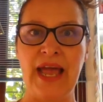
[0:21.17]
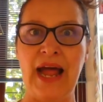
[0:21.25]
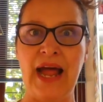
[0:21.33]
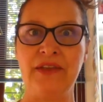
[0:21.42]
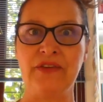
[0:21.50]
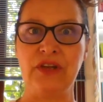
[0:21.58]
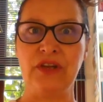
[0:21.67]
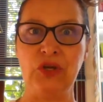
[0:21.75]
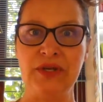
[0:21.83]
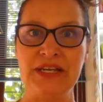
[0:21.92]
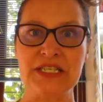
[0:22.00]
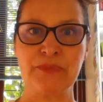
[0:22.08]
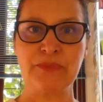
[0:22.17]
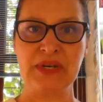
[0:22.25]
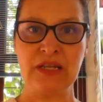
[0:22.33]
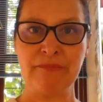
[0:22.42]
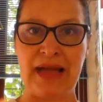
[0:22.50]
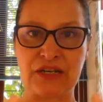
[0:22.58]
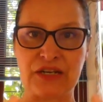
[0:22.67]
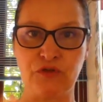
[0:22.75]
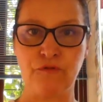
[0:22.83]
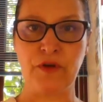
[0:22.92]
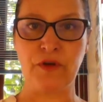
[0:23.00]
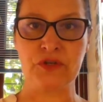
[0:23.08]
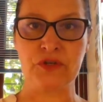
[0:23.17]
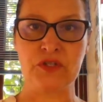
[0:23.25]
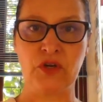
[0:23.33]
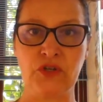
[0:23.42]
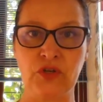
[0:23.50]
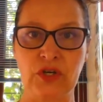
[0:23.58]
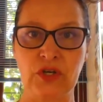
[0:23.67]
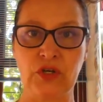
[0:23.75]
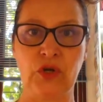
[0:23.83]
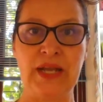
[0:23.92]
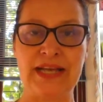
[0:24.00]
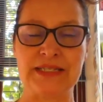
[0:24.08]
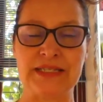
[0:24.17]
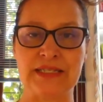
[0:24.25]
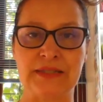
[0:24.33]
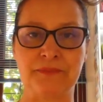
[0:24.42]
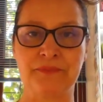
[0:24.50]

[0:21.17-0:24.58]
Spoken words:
and you need to bring them back to focus on your lesson.